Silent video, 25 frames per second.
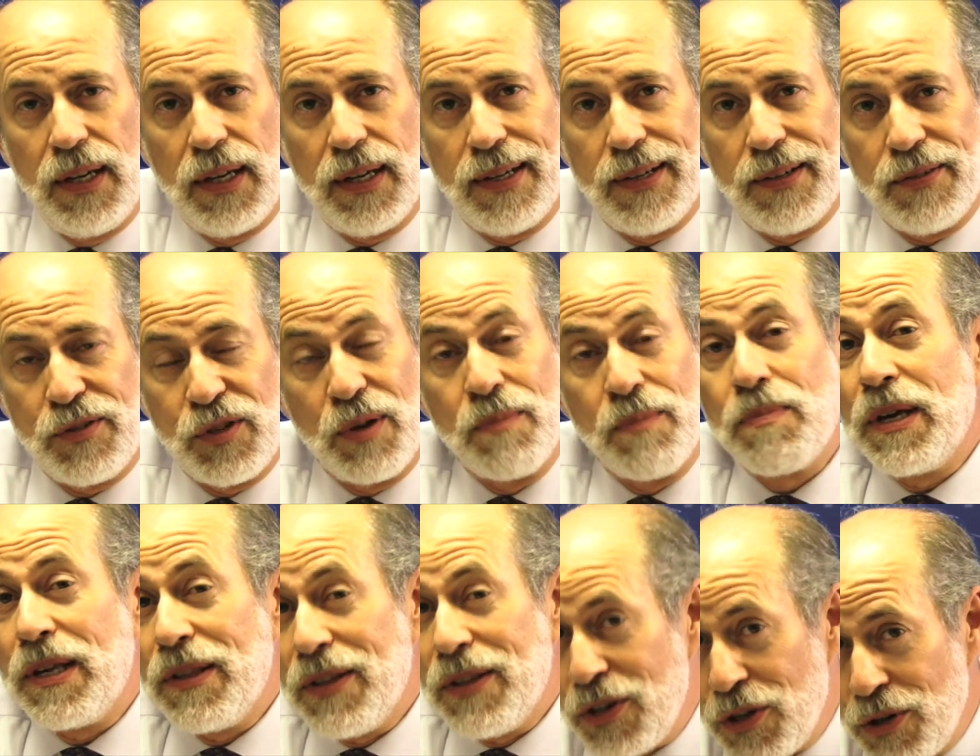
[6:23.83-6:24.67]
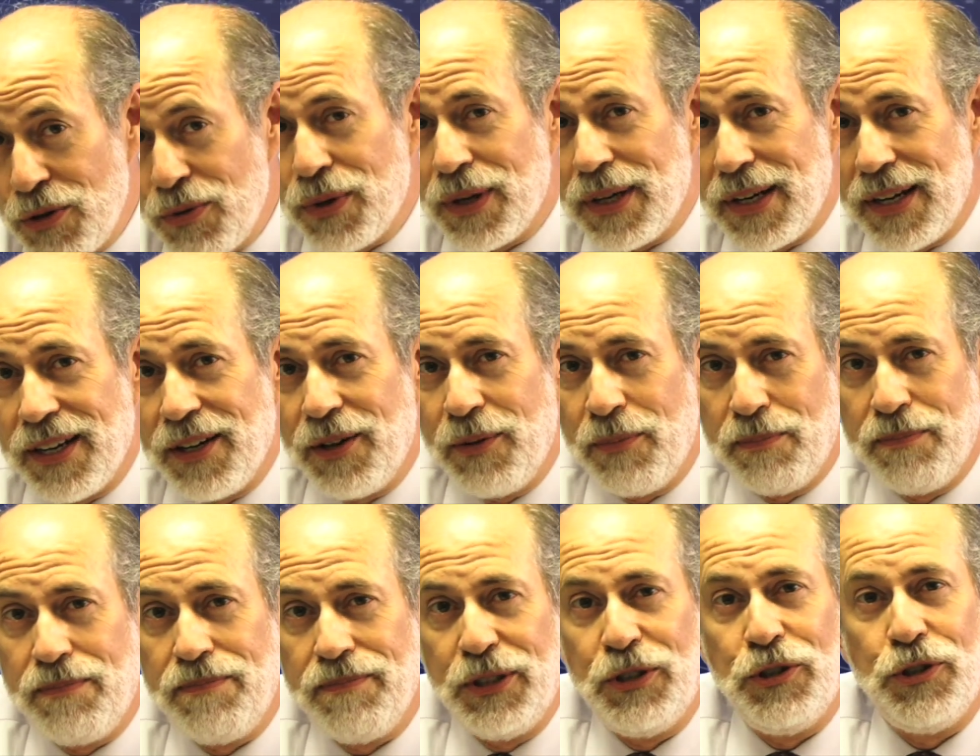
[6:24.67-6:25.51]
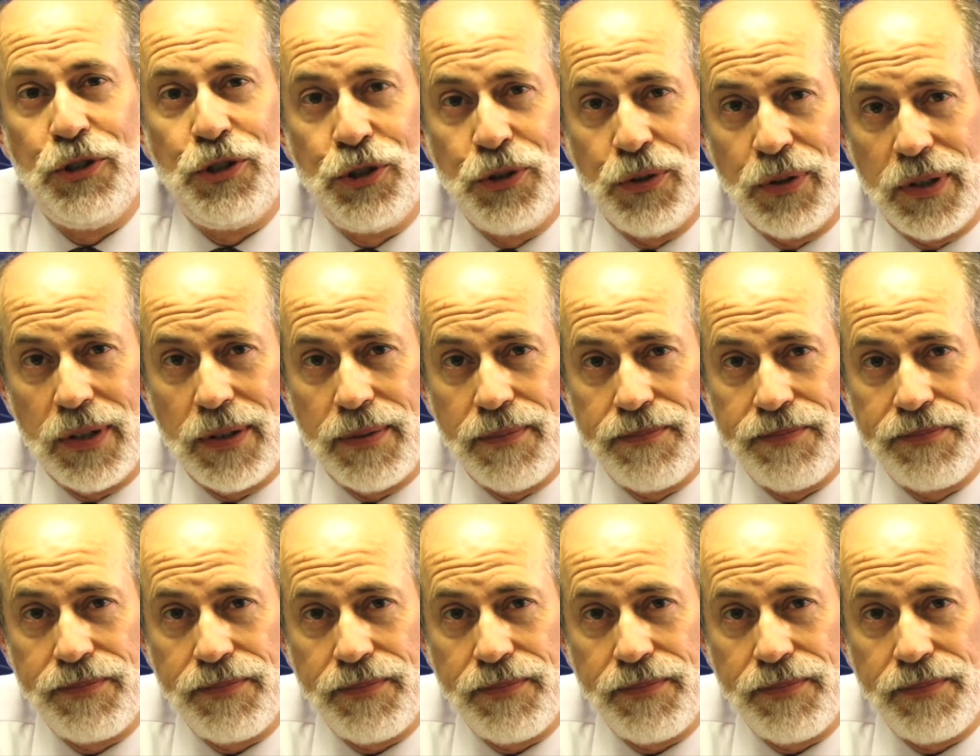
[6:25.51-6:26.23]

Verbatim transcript: uh, something that you can help ensure,